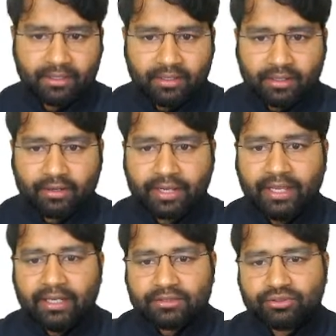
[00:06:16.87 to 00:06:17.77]
Okay,
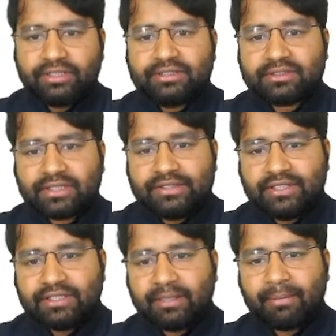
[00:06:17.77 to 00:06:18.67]
so it is
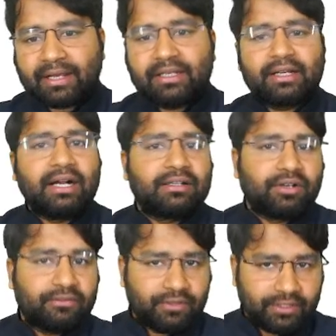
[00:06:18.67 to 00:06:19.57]
considered the Magna Carta
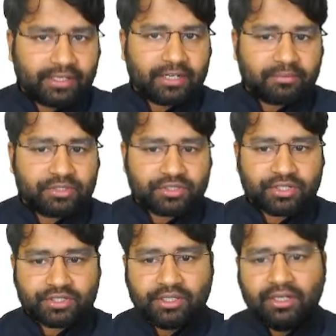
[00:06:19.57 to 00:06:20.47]
of Indian
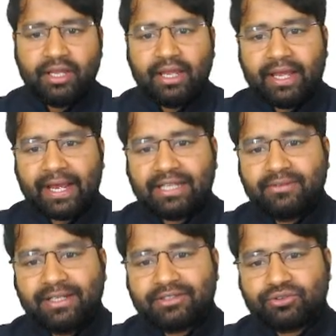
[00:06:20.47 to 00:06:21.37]
administration. As
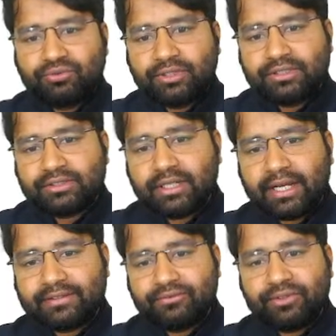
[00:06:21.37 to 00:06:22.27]
well as students,
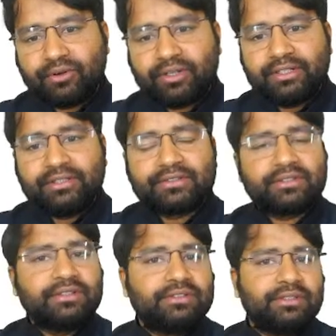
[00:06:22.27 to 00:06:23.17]
as we already
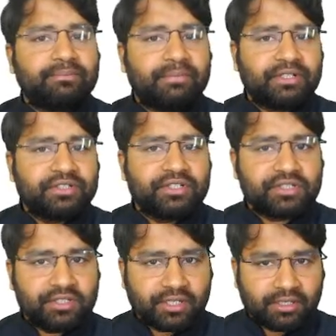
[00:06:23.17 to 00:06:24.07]
discussed, the British
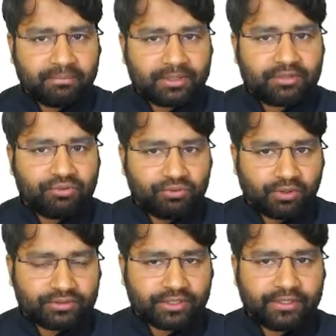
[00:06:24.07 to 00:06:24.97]
East India Company rule
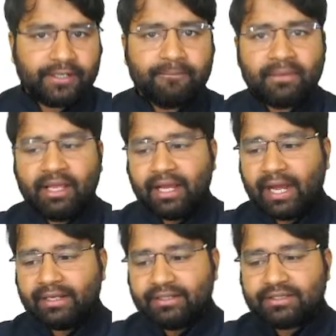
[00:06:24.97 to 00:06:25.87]
was ended,
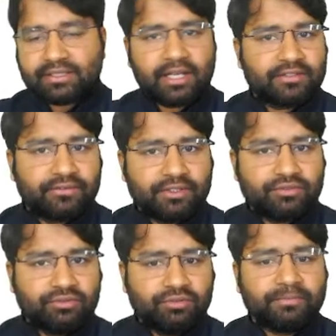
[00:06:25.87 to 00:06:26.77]
and it is transferred
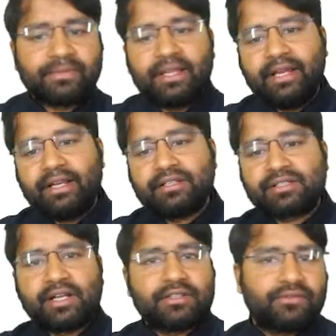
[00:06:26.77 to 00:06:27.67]
to whom? It is
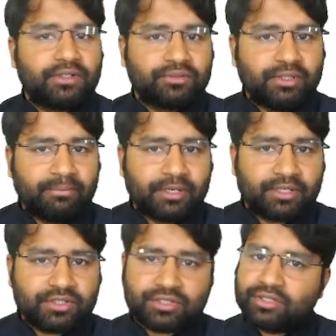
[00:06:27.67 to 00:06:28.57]
transferred to the
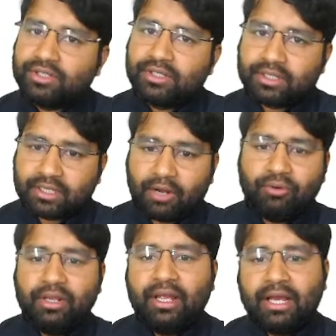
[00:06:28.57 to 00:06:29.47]
British
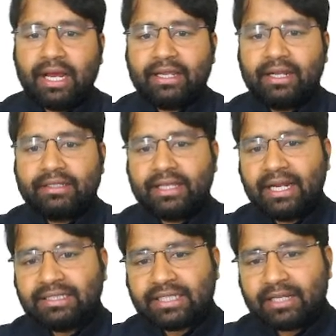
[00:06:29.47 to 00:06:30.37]
crown. And at
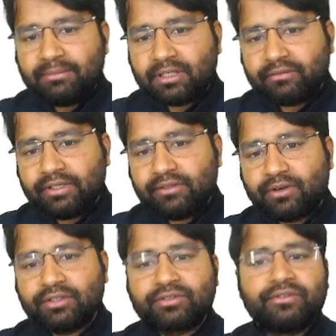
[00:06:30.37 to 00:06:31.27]
that time the queen
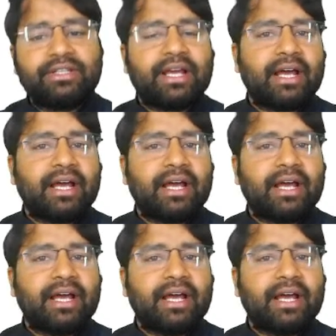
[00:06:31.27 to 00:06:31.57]
was Queen